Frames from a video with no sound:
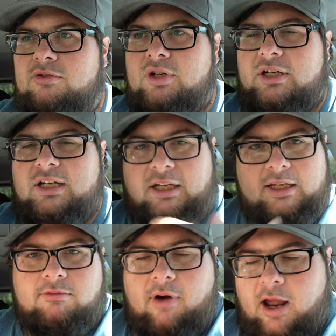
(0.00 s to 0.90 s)
trying to
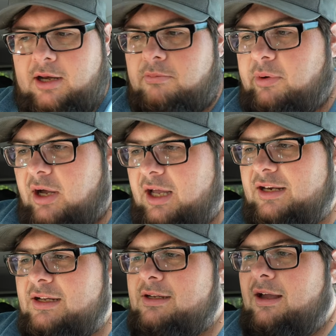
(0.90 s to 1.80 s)
eat right,
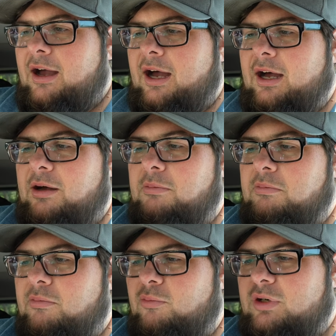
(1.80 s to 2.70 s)
but
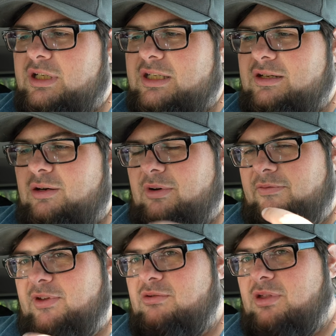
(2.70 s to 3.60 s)
um, we're just going to
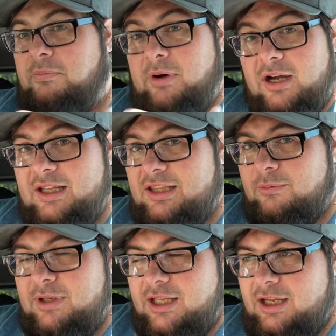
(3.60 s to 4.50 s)
review the bucket
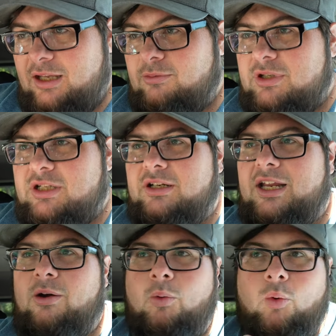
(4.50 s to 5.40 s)
that we get. We're just going
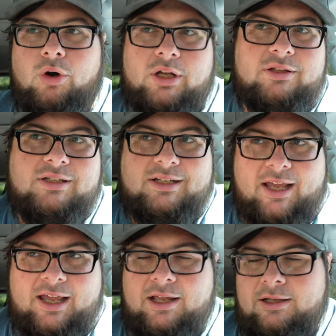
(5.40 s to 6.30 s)
to get one
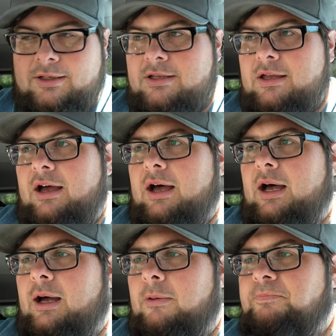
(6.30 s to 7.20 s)
today.
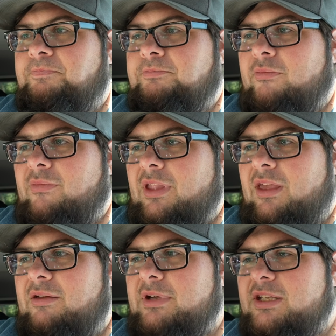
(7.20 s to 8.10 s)
Um,
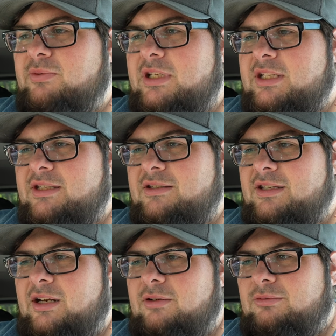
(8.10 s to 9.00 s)
because we
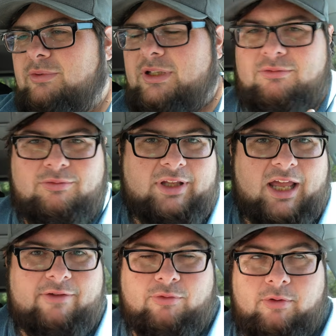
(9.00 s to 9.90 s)
just, you know, we don't really
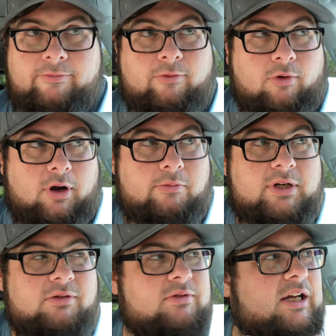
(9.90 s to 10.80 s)
have room for it.
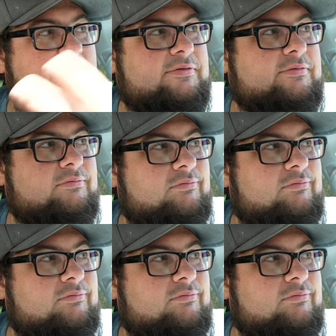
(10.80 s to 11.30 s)
We don't have